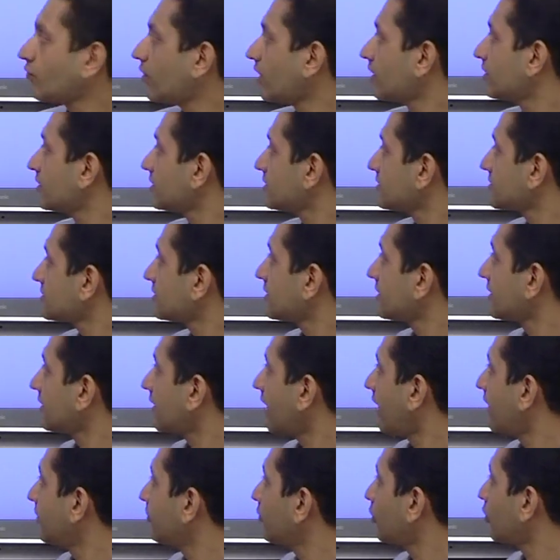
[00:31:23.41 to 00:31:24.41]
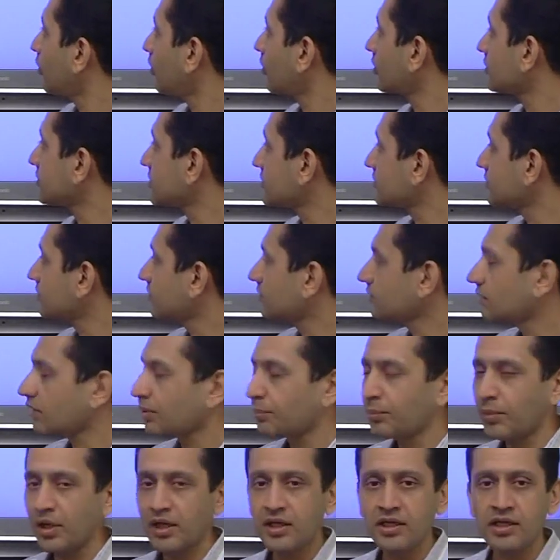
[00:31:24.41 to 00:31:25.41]
One is the time cost,
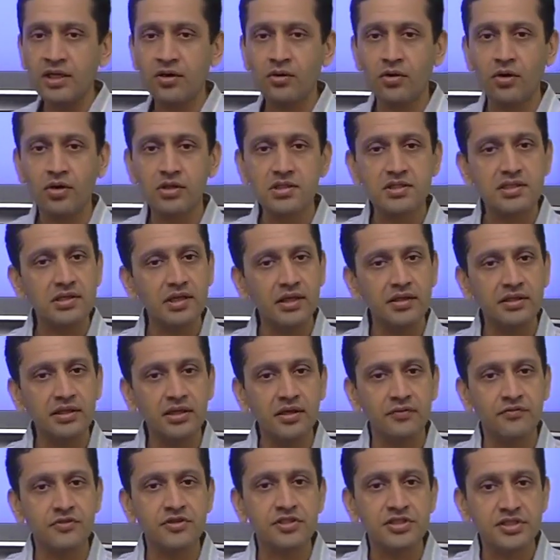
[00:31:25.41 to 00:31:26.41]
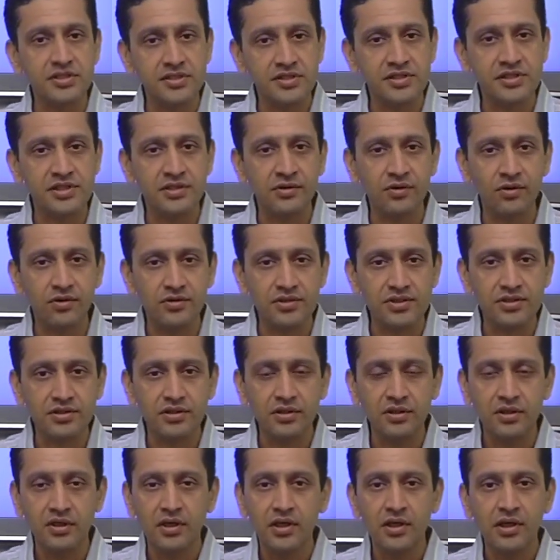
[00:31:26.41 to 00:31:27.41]
the money cost, and the efficiency cost.